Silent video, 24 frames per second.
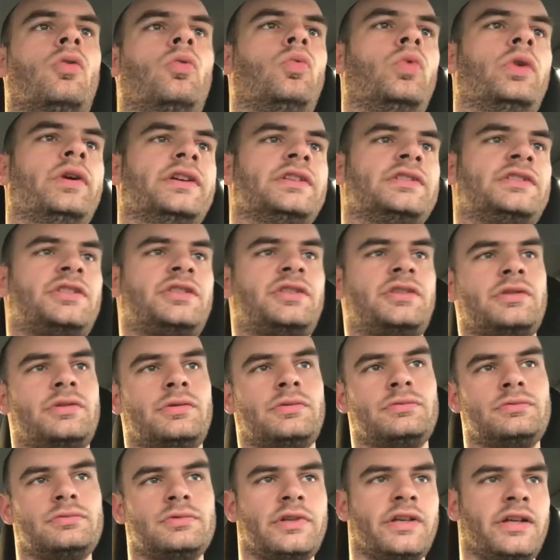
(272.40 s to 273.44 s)
which
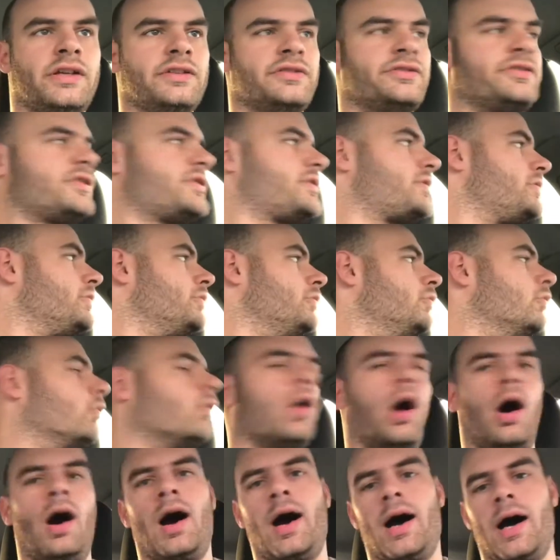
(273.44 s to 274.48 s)
leads
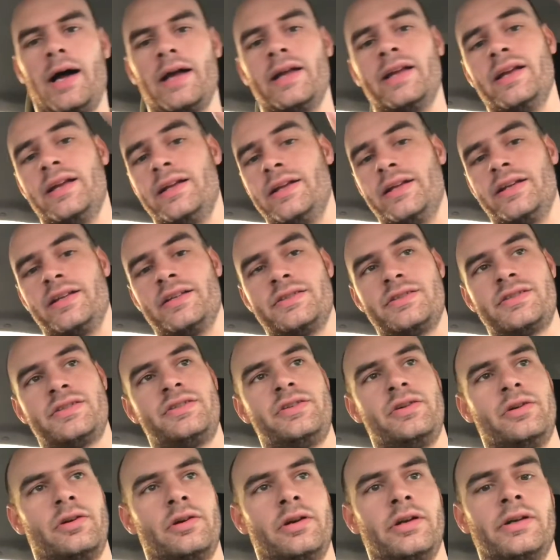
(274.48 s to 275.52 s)
to high innings
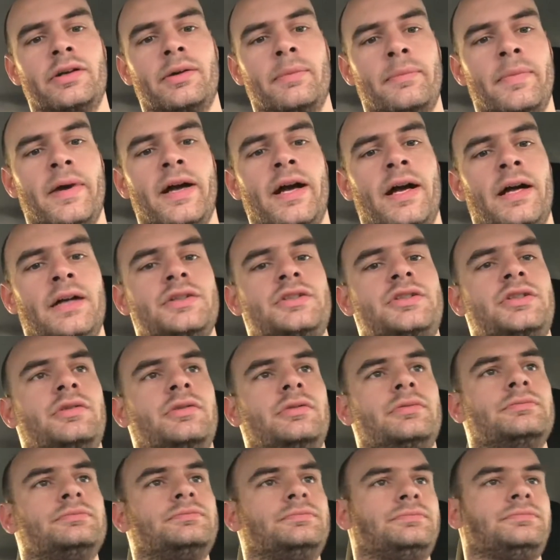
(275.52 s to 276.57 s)
during a match
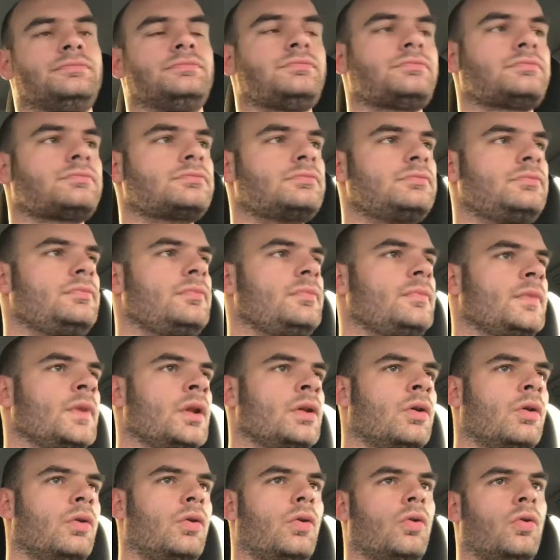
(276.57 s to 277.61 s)

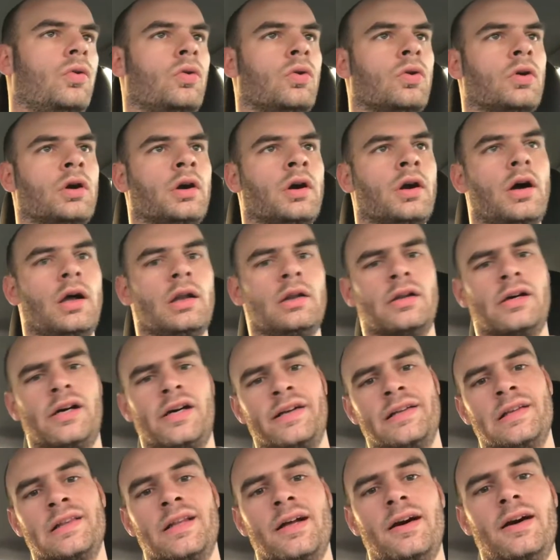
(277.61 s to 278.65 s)
or a
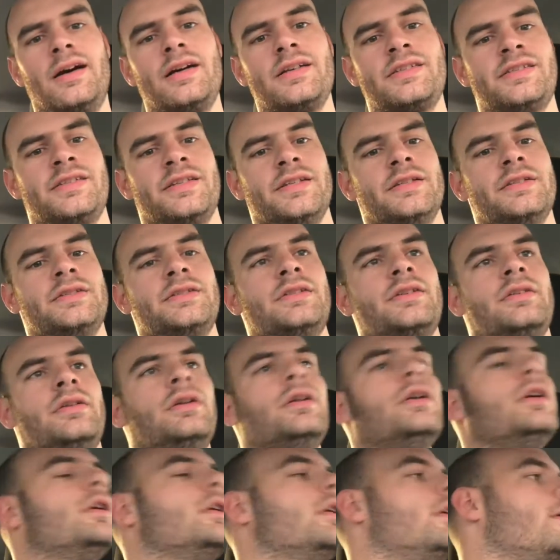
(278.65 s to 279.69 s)
lot of losses.
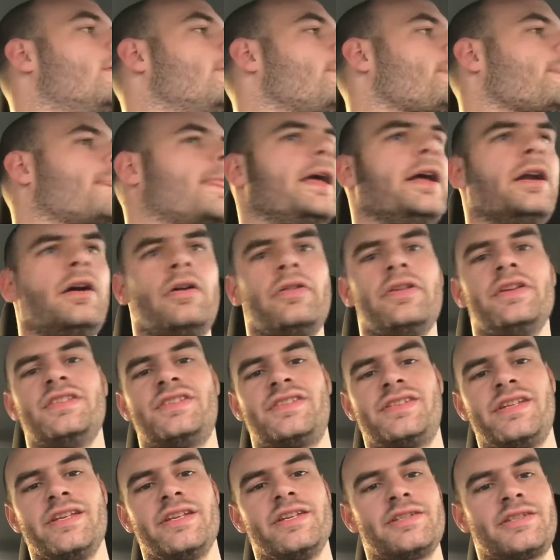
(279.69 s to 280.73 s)
And all
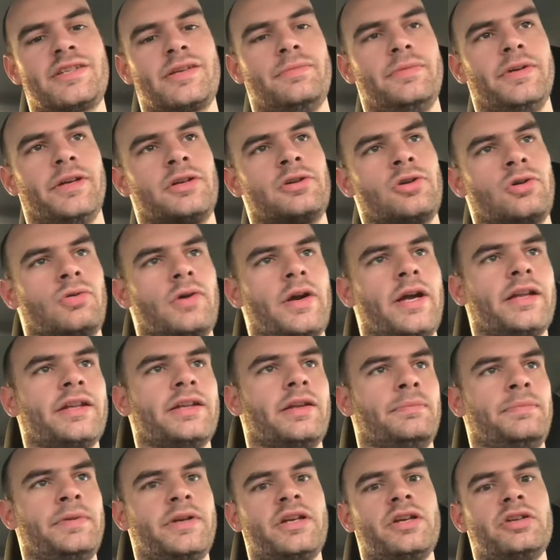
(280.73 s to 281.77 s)
these things can be
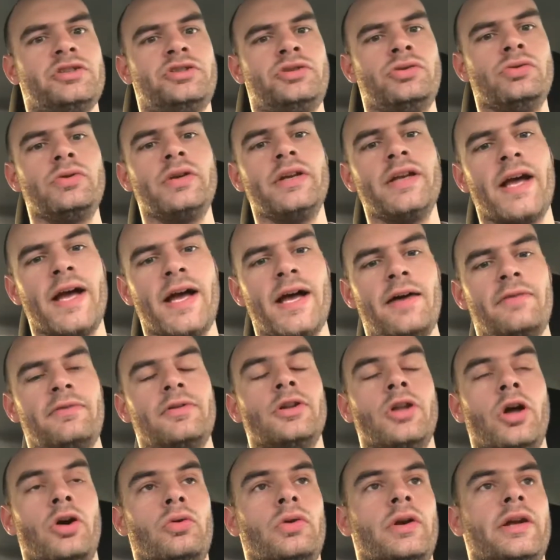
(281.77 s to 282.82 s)
corrected, because you can have a
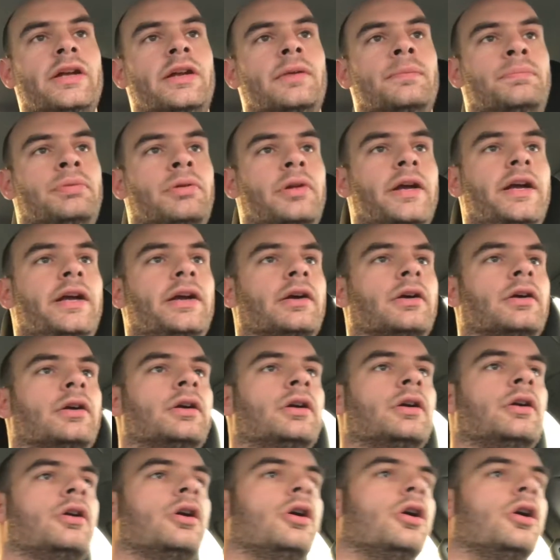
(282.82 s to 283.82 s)
low-rated player